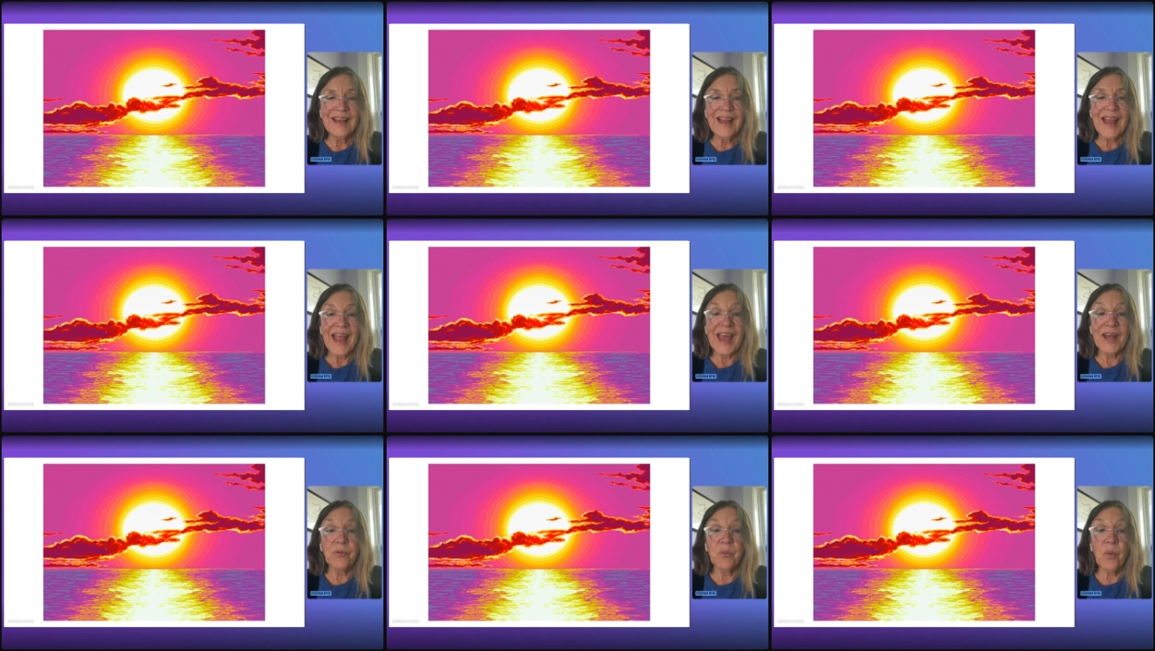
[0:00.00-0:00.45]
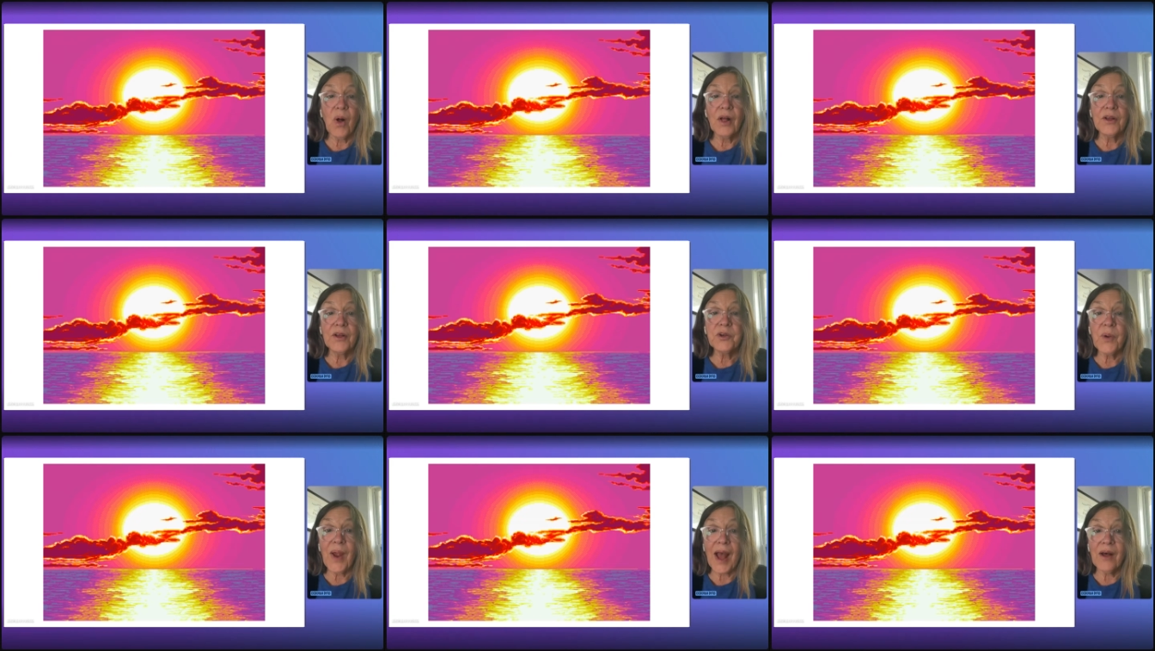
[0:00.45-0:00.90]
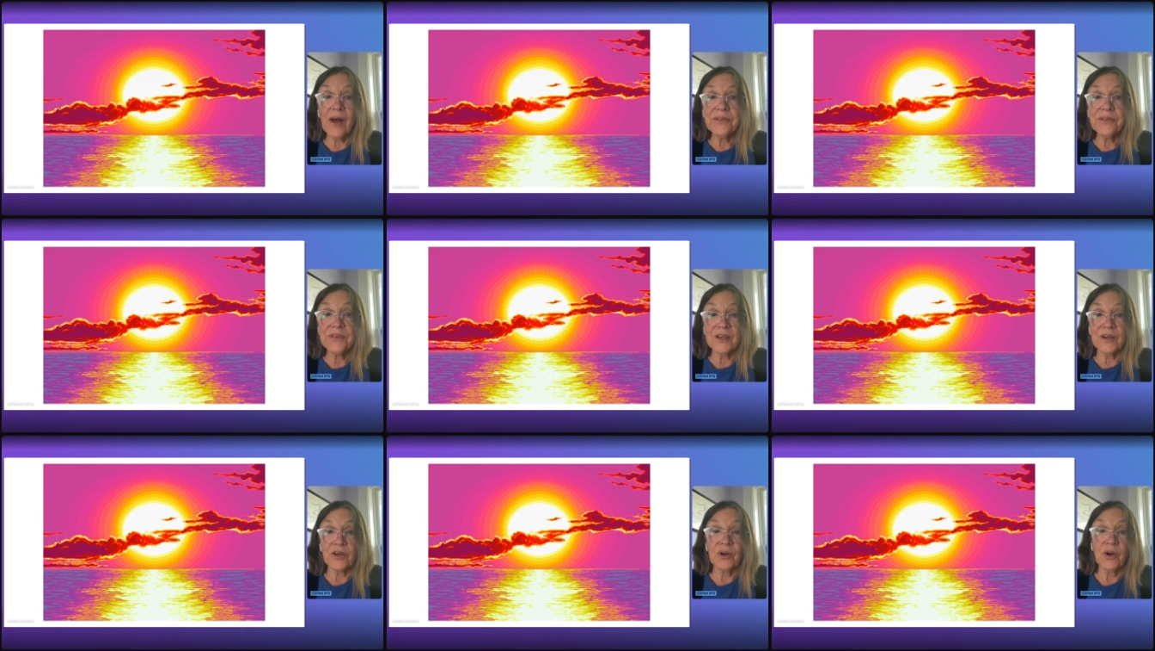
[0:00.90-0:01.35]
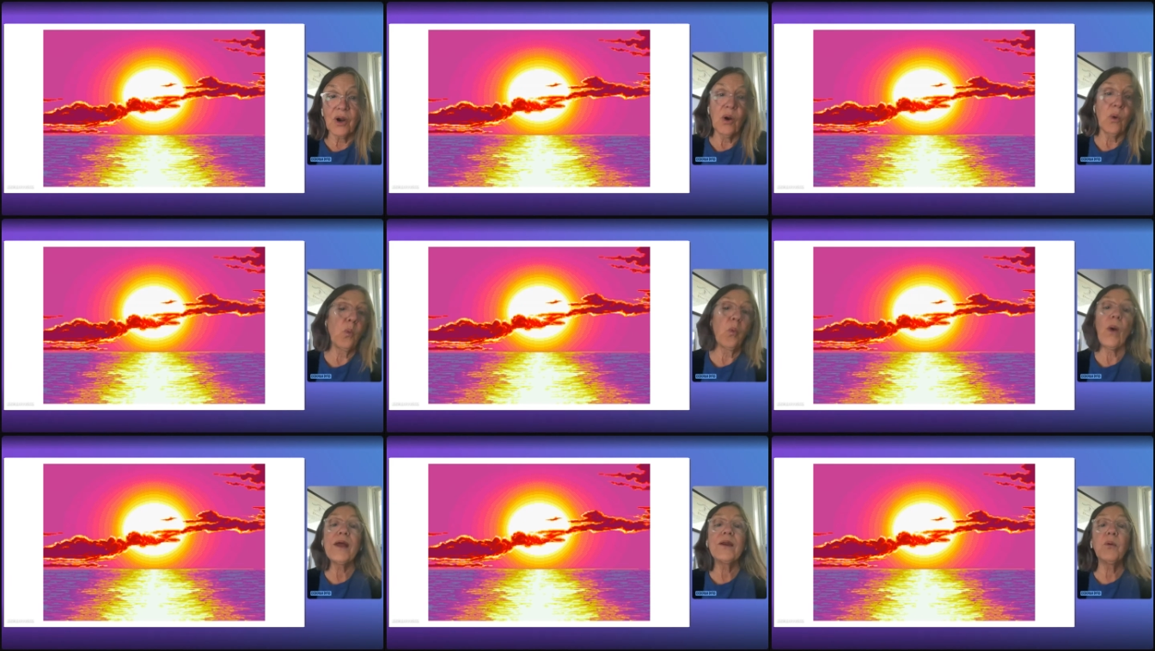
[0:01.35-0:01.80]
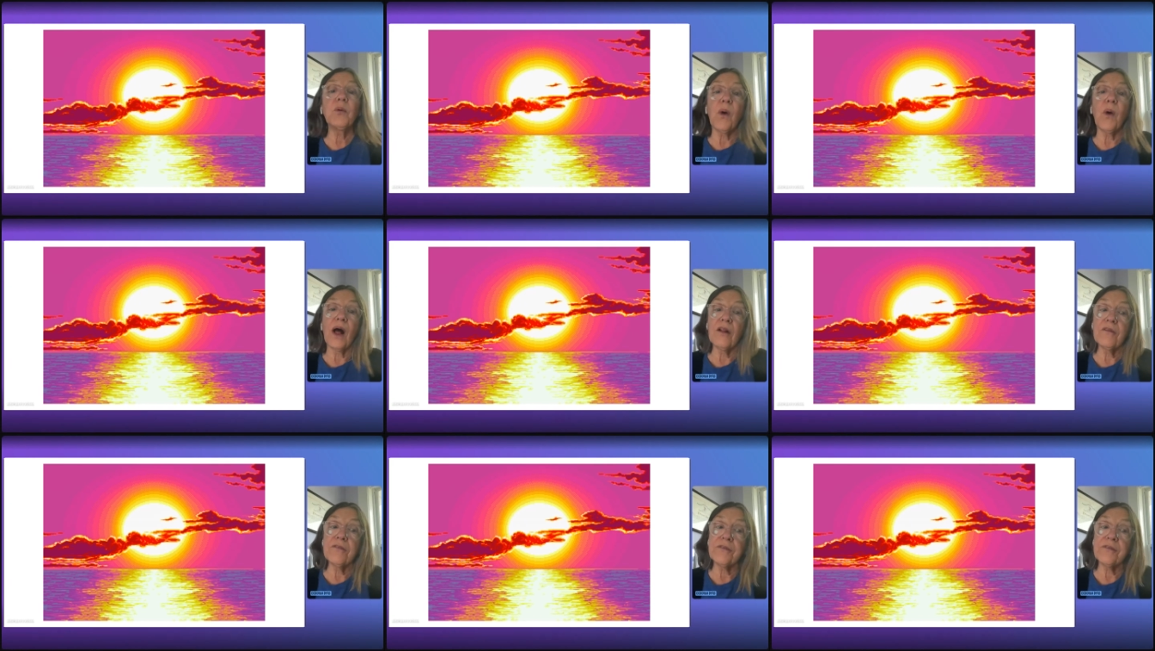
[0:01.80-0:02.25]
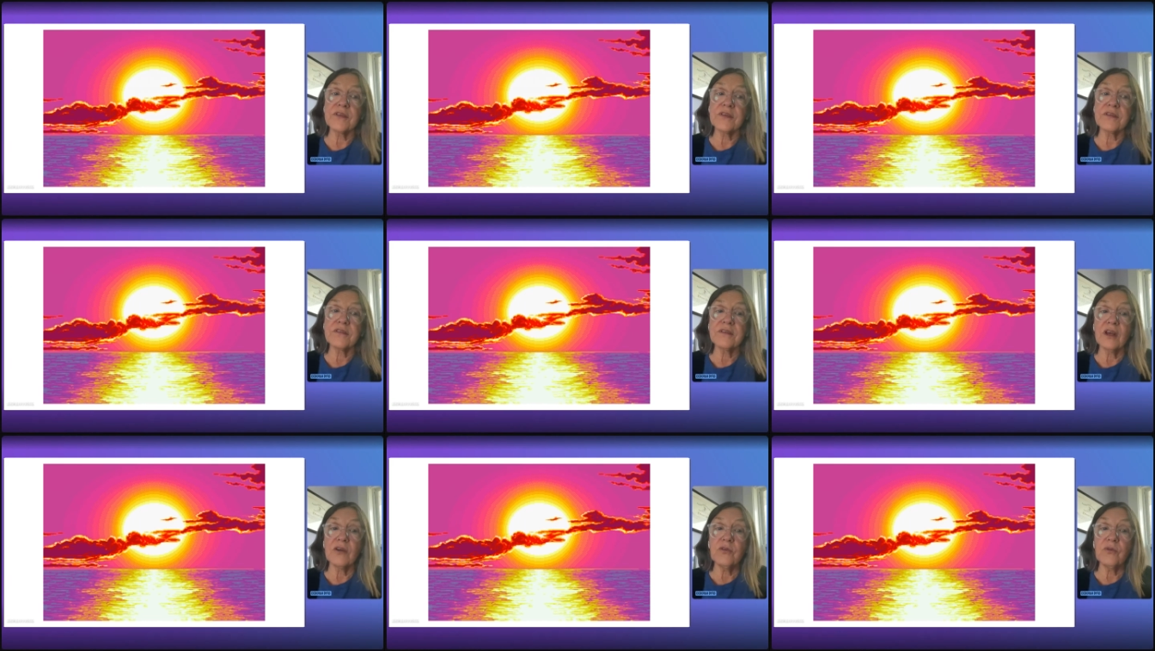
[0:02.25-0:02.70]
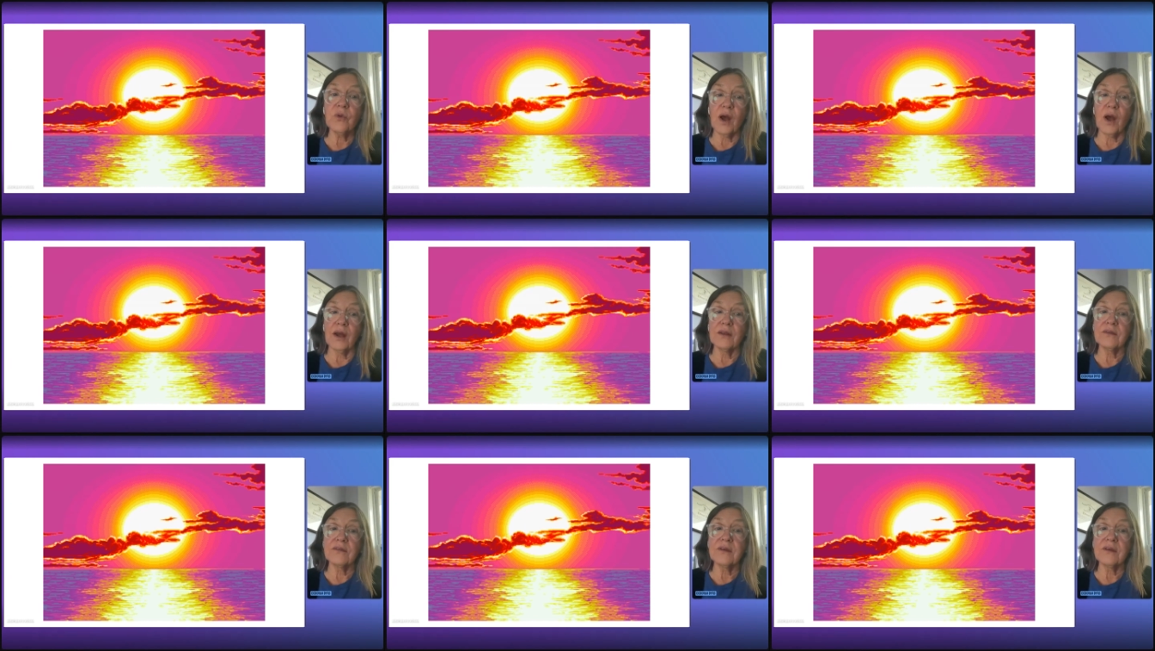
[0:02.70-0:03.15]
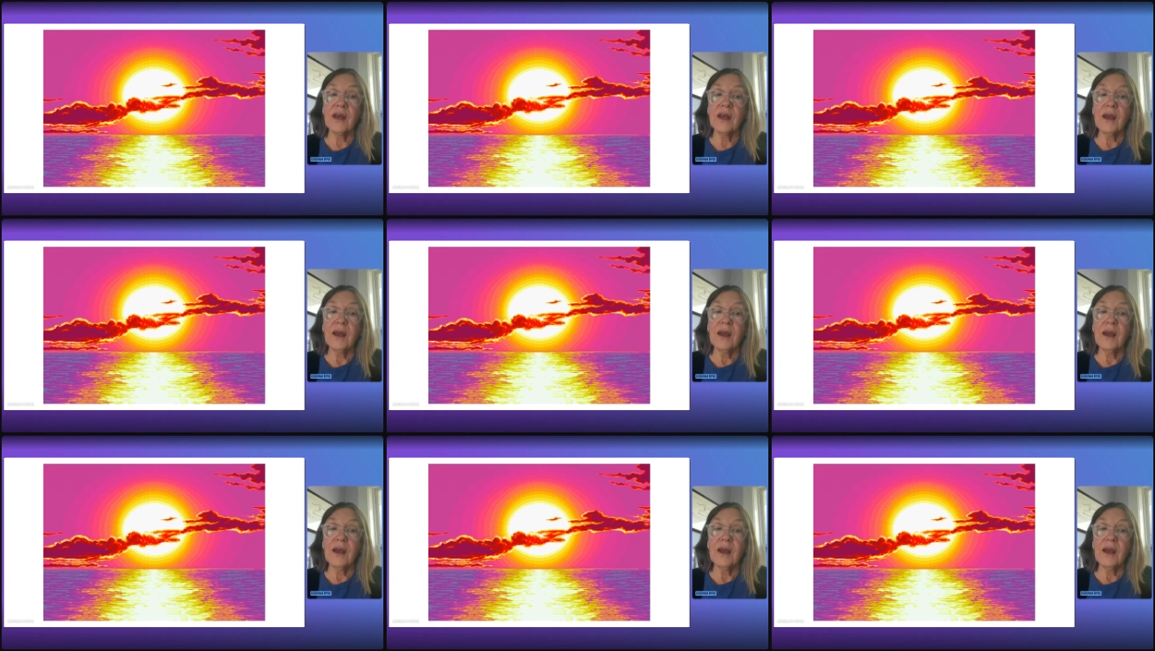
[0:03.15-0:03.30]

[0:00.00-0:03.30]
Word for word: And while you're out there, wait a while for the sunrise